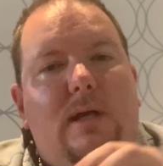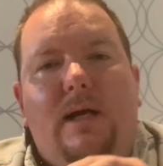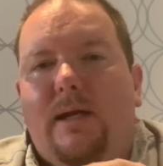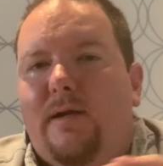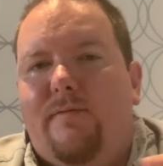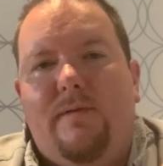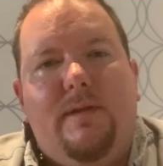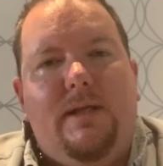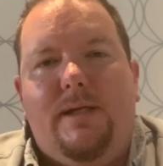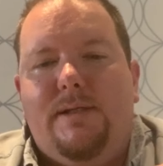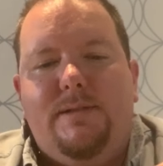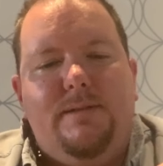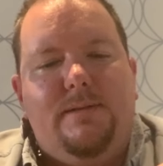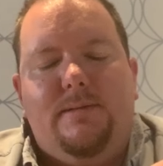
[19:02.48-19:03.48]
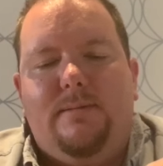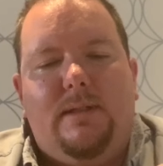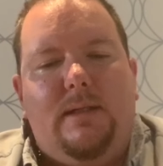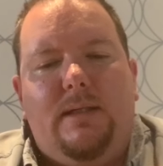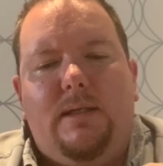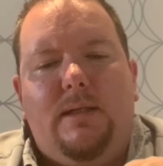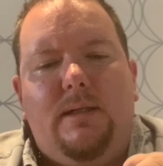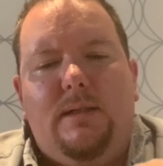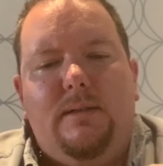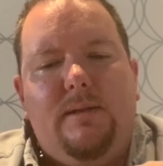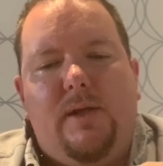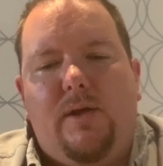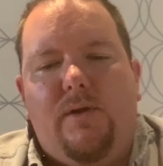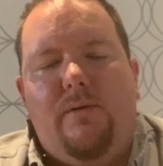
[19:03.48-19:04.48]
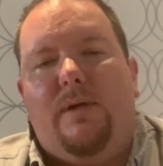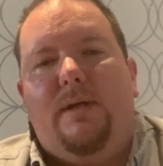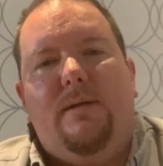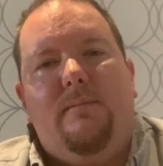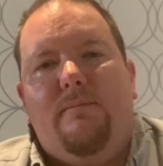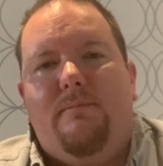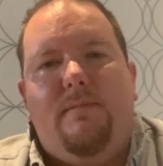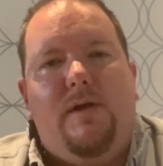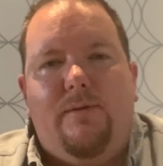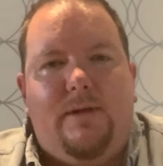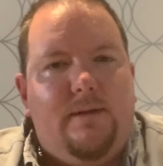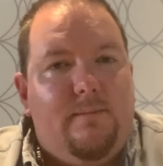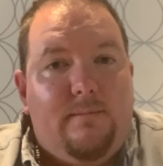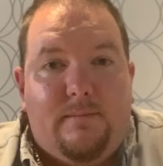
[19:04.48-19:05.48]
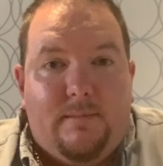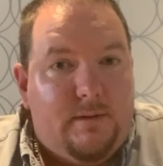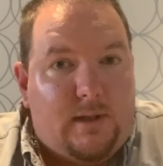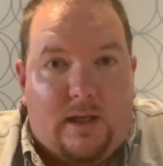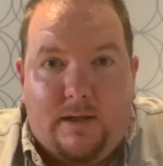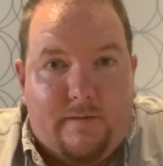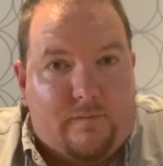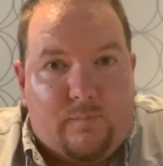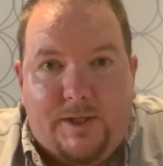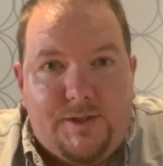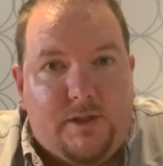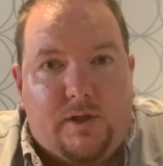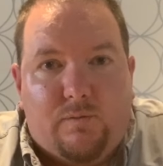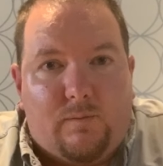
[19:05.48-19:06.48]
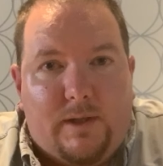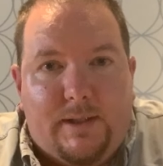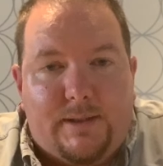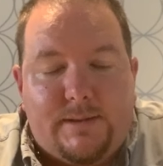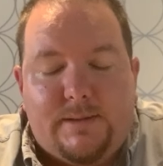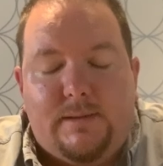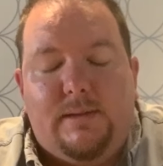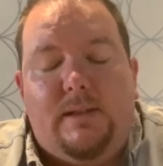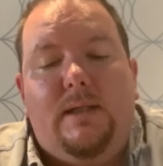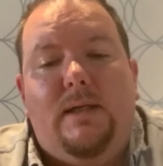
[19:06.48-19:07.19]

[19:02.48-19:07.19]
lot of different things. You can a lot of different ways you can run this.